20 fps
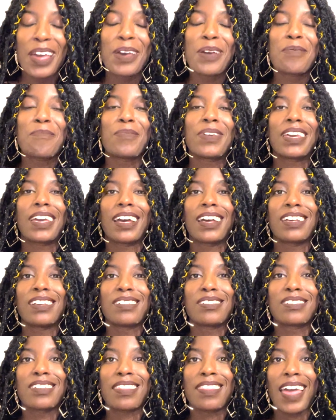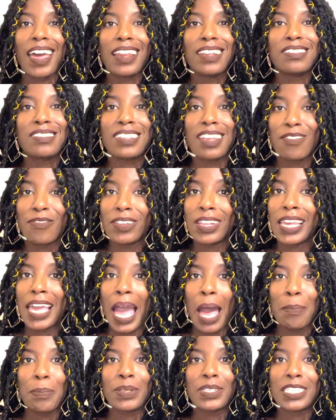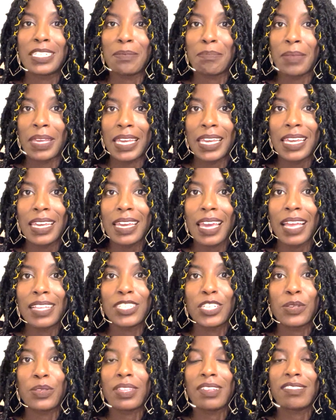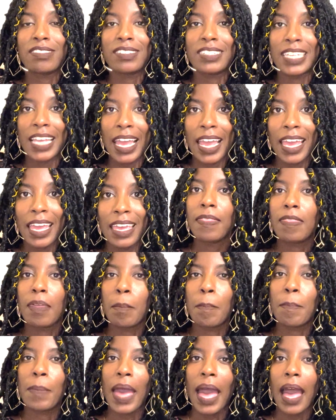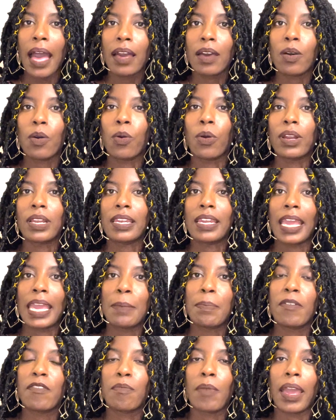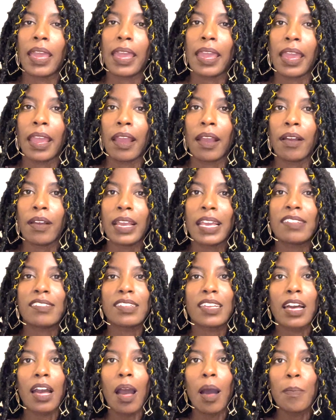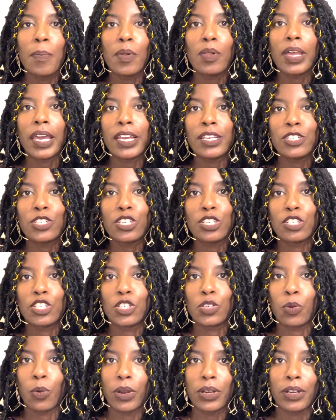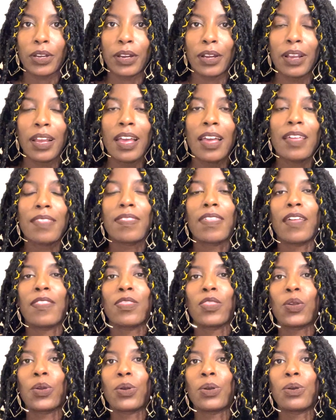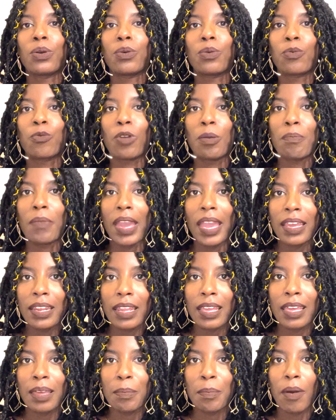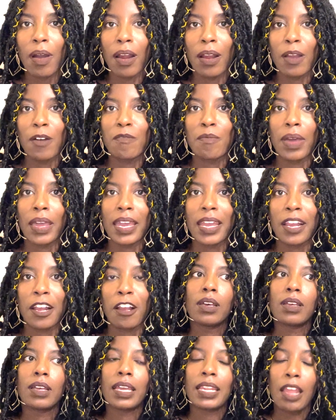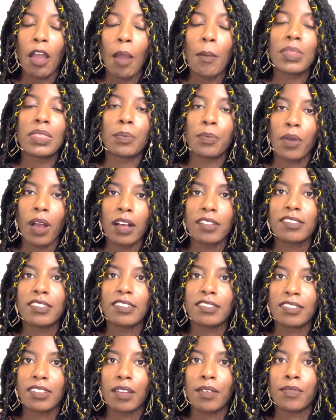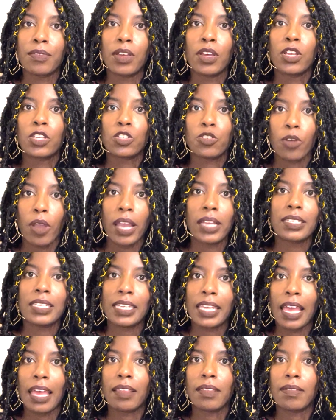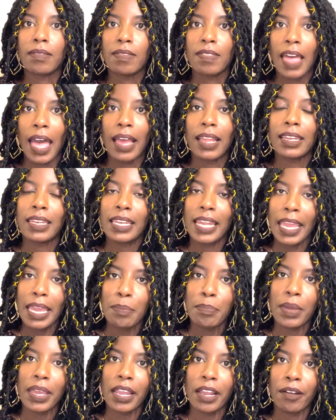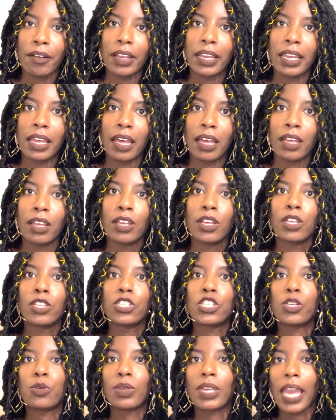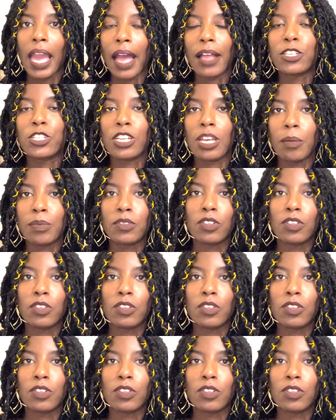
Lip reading: Because that has definitely happened to me, and to this day, the back or nape of my hair is a couple inches shorter than the remaining part of my hair, and now I'm in the process of trying to get that nape area to catch up to